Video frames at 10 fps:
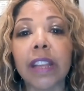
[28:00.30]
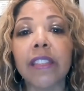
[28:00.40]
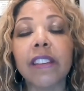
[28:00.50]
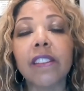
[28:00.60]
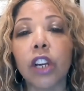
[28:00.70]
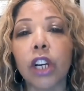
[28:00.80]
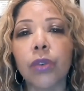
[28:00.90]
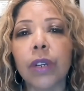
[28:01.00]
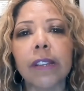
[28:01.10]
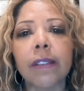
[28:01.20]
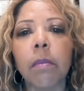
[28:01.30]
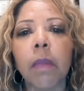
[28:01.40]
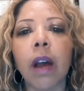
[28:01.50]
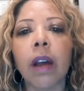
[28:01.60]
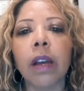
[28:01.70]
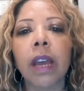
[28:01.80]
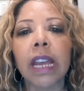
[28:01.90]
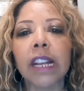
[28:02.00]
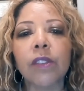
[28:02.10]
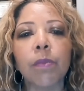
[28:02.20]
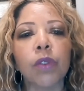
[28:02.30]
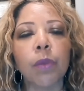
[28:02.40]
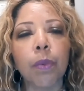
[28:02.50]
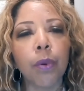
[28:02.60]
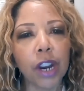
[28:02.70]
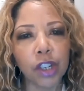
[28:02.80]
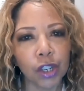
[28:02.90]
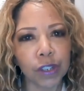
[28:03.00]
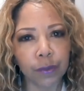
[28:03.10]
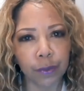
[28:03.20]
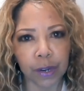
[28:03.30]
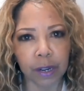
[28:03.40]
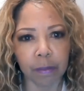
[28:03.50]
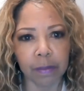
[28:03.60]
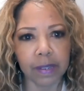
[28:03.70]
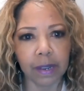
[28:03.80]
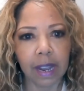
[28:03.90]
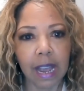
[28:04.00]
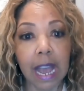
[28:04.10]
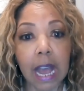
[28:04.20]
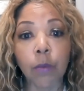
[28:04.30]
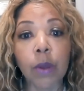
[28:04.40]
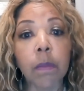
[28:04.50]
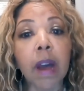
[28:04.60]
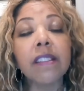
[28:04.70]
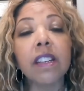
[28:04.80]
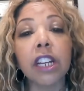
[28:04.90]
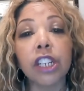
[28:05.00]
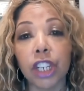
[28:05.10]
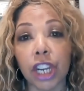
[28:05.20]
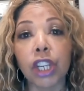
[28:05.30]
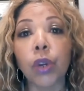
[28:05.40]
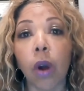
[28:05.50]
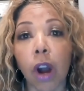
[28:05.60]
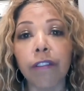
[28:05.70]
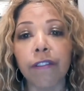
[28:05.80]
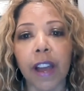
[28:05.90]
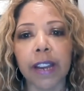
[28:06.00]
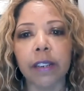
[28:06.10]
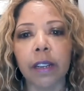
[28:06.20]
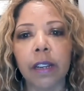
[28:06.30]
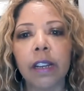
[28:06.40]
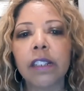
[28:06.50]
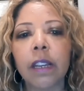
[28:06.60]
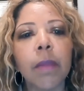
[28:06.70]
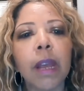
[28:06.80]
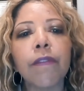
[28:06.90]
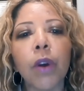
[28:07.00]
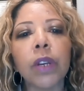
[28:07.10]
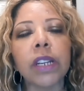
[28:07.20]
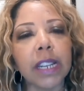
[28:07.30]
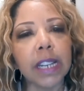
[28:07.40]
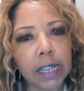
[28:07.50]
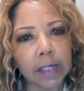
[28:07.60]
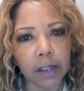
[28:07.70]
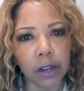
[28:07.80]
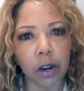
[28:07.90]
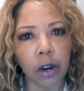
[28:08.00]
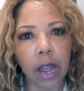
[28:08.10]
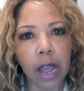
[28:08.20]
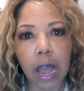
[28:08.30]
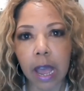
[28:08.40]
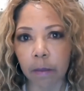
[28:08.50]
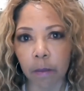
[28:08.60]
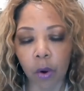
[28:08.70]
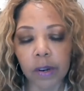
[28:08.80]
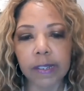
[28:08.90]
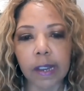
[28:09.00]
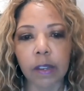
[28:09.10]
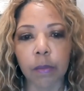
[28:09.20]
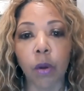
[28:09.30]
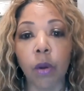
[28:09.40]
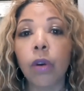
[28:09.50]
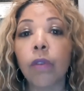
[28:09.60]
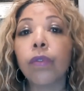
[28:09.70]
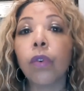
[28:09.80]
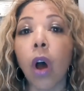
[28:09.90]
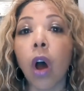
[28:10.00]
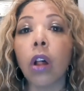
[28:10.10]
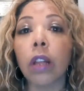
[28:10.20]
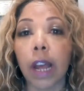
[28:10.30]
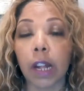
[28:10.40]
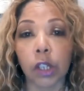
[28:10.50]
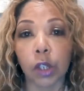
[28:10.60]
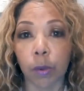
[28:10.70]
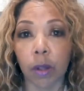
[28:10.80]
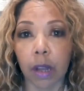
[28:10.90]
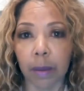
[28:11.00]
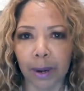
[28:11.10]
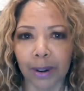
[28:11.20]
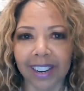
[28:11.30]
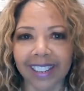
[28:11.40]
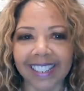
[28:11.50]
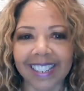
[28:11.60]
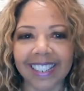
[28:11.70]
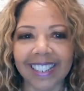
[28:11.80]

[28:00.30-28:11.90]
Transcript: in this country is among its most precious freedoms, and we must continue our fight to make voting easier and more accessible for all eligible Americans.